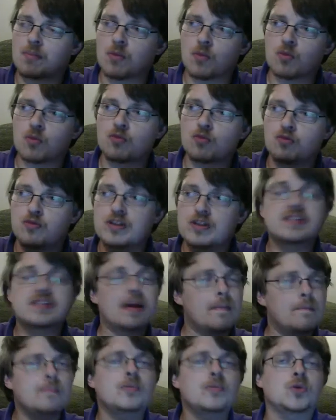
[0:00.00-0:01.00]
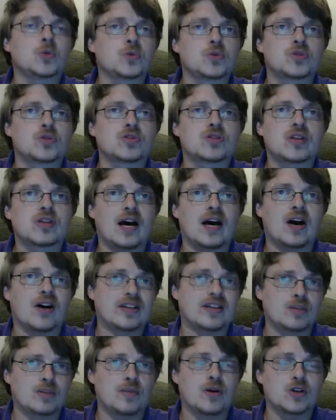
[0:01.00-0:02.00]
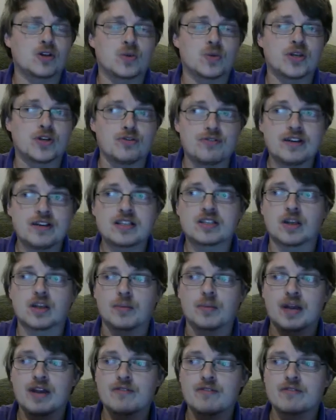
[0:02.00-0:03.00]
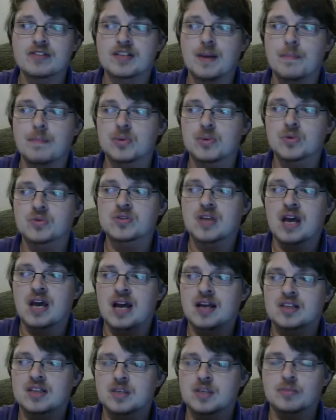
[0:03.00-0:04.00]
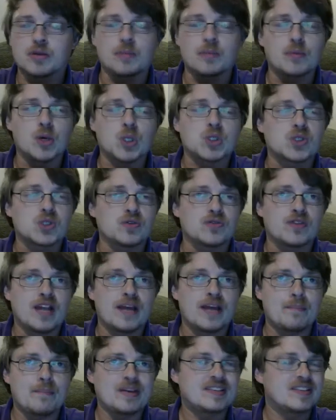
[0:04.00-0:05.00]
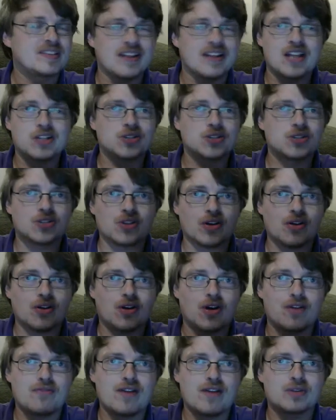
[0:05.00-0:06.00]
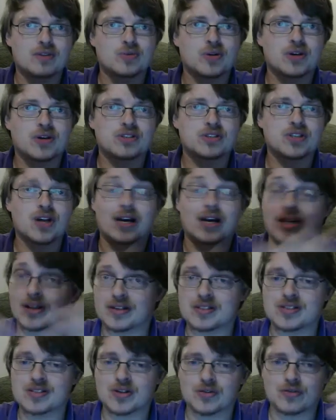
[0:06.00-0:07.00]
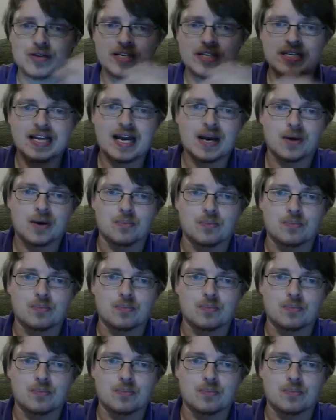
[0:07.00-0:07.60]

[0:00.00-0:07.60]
resembles, I suppose when you read them, it resembles some of the books of myths and legends I read when I was young and I still read now.